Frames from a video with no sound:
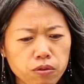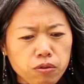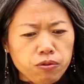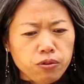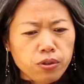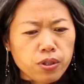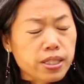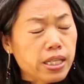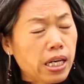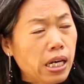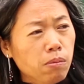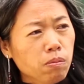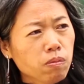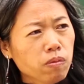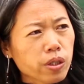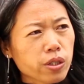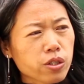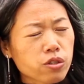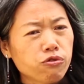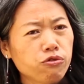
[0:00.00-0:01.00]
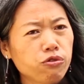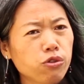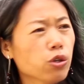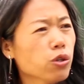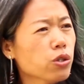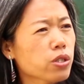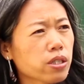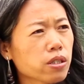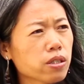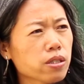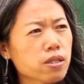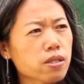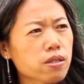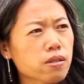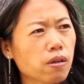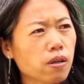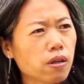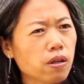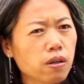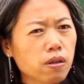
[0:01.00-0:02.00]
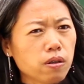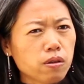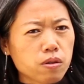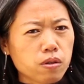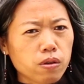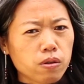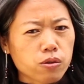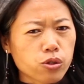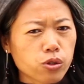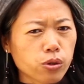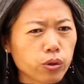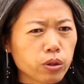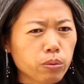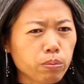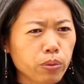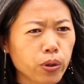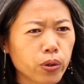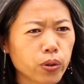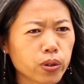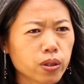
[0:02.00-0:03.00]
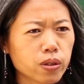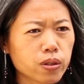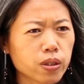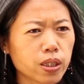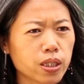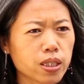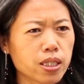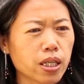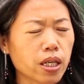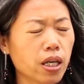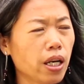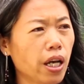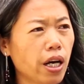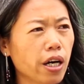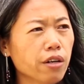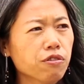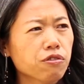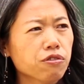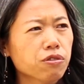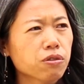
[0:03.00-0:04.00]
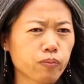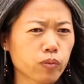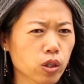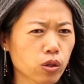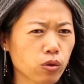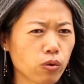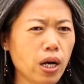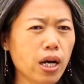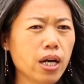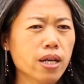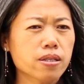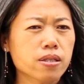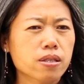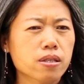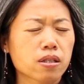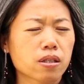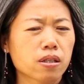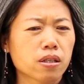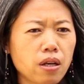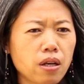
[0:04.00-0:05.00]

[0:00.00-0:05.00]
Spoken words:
For them, it's four things so important in their life: grass,